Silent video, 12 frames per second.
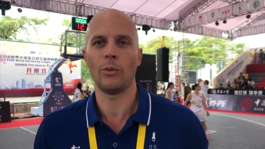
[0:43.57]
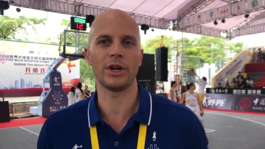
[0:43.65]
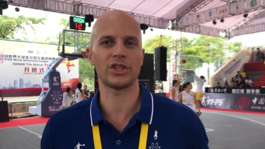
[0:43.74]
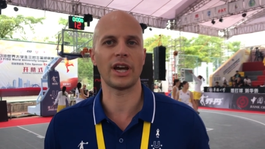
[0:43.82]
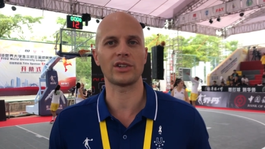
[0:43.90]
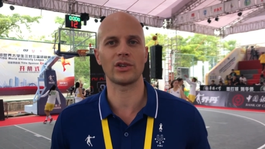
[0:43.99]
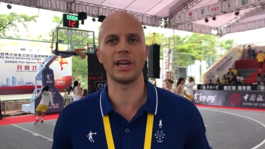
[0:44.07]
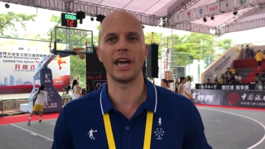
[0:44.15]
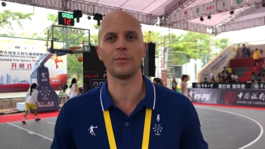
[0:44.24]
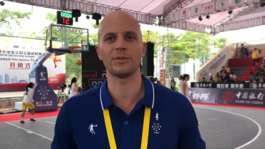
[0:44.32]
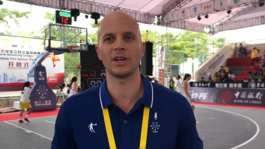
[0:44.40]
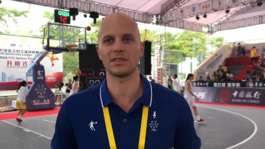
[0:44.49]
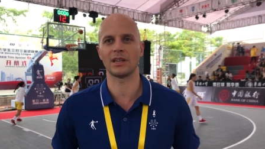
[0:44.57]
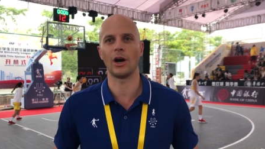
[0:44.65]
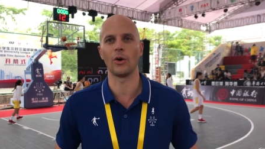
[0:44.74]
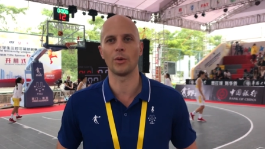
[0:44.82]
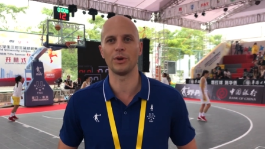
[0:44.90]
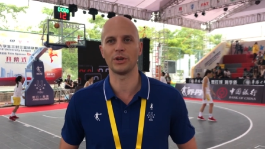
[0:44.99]
which actually helped us in
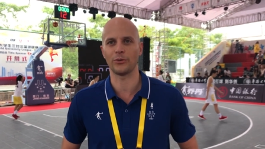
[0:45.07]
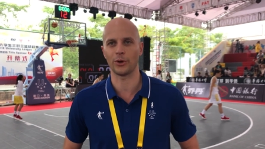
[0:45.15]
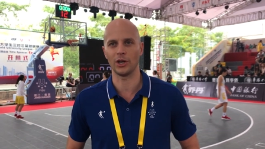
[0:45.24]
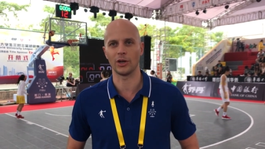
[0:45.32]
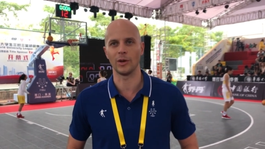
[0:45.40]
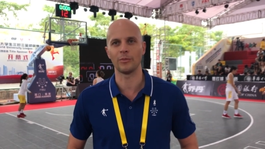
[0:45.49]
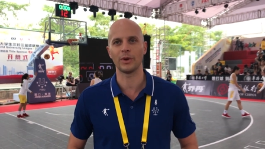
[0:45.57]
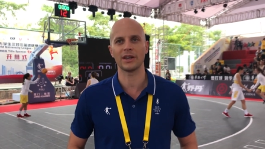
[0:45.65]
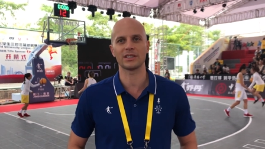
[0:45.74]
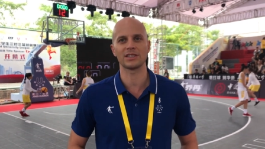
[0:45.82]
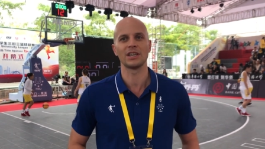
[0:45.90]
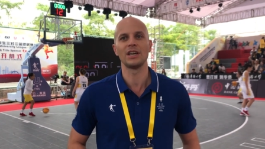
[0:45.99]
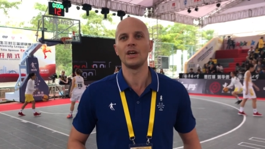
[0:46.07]
our bid for the Olympics.